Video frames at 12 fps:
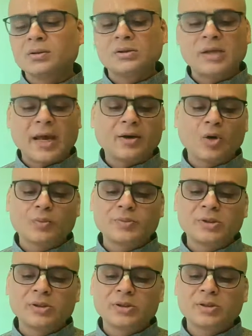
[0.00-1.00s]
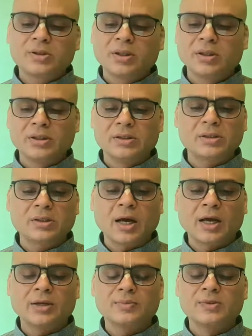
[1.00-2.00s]
synopsis, he
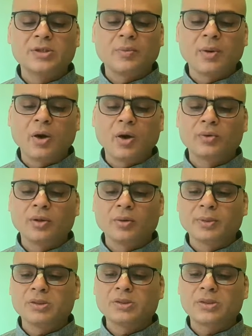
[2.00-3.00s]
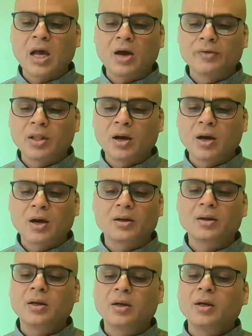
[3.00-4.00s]
describes about the Matsyavatar,
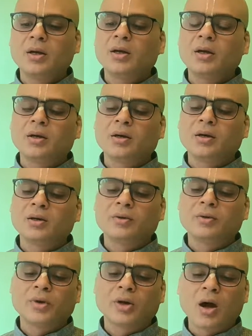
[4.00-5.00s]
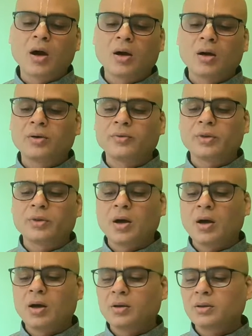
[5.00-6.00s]
Vara
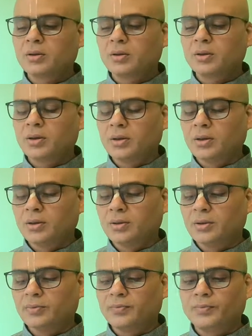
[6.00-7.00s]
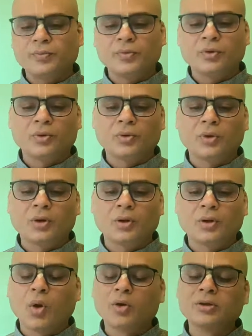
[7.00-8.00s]
Avatar, the
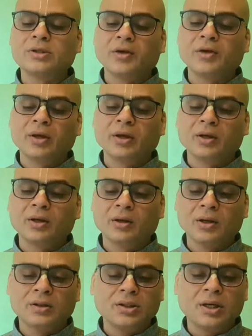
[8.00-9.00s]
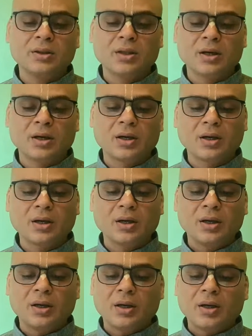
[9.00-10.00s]
Lord saving Gajendra,
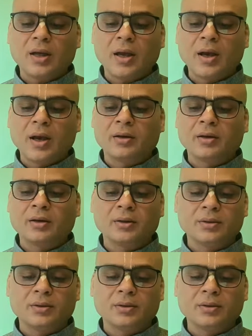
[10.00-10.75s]
and